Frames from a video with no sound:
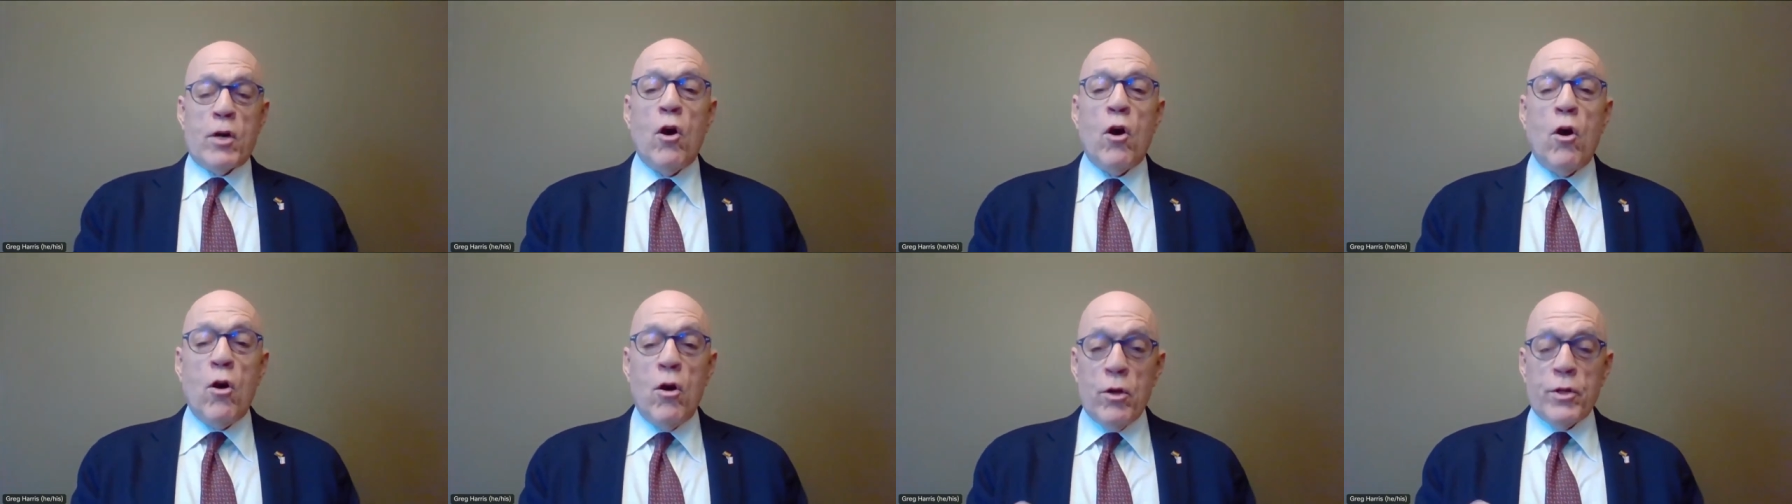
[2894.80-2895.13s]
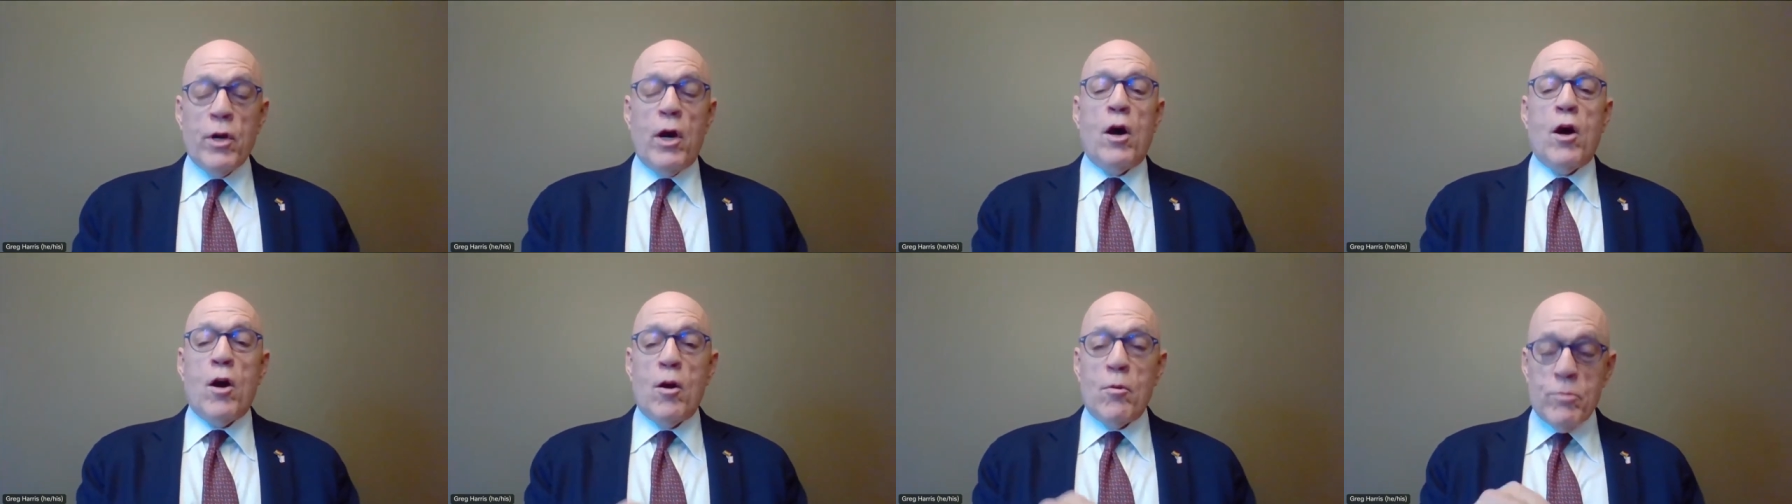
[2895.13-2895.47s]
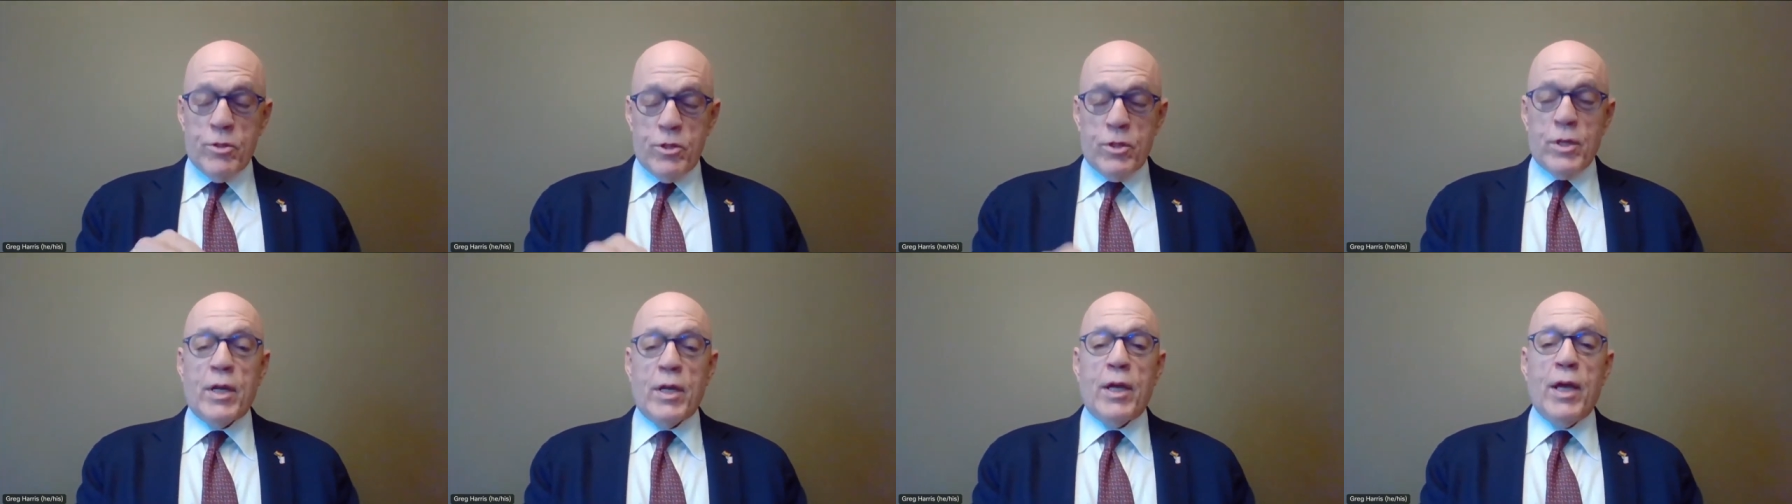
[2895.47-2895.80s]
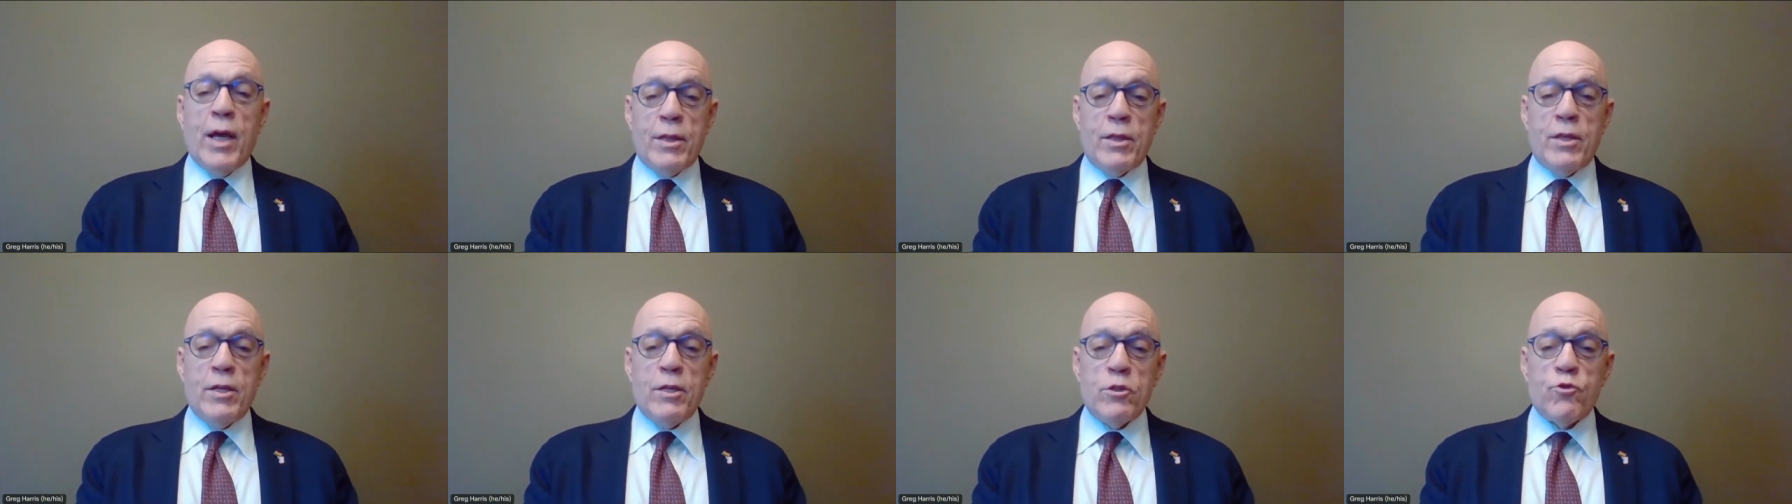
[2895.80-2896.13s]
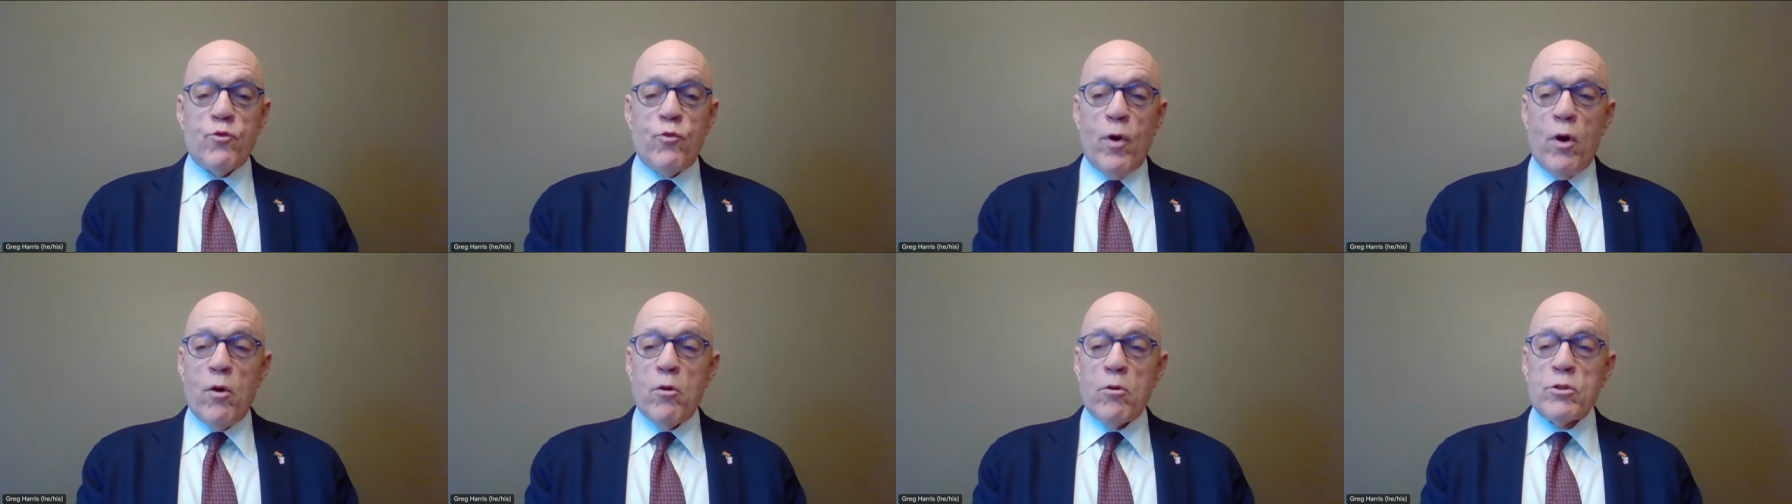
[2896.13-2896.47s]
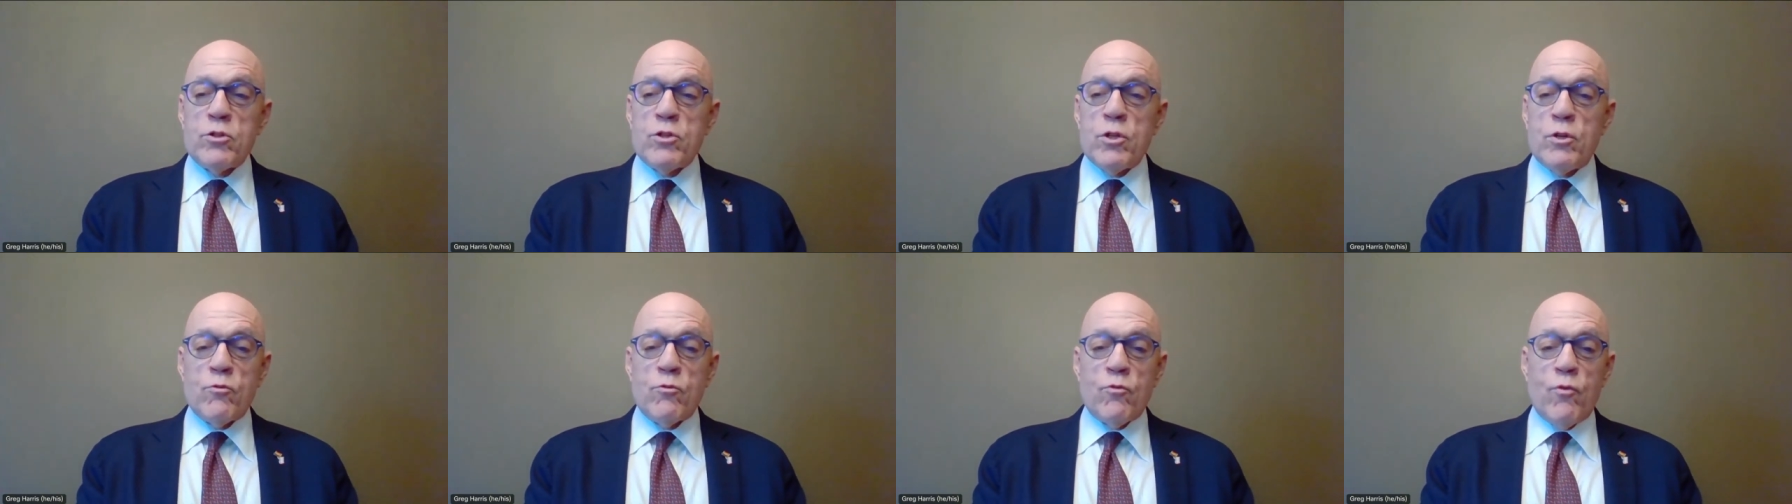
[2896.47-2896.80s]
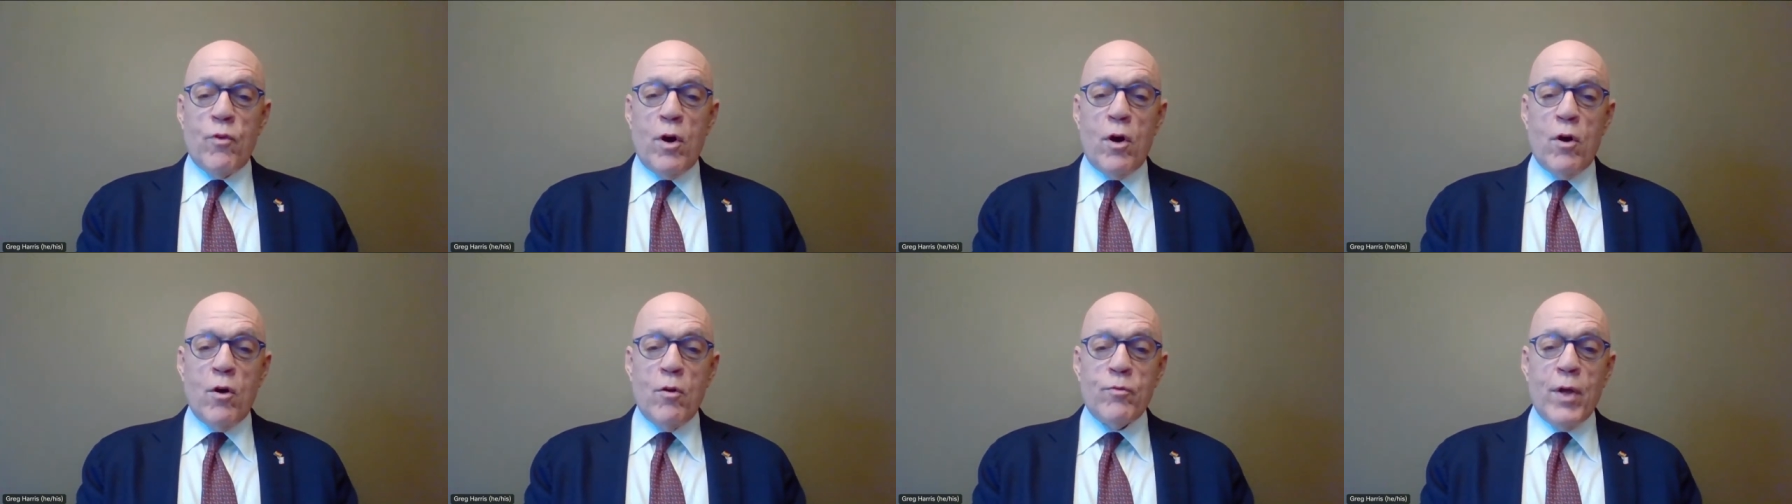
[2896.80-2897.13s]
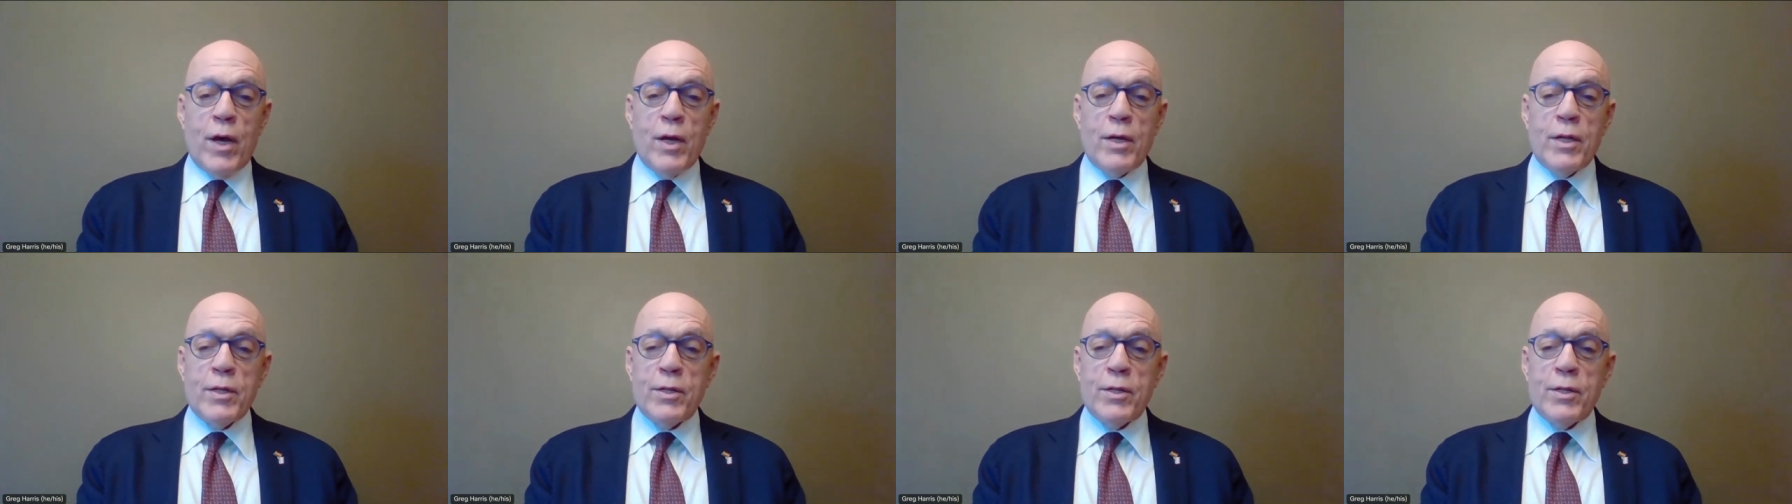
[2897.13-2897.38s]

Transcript: have a call to arms to get these folks involved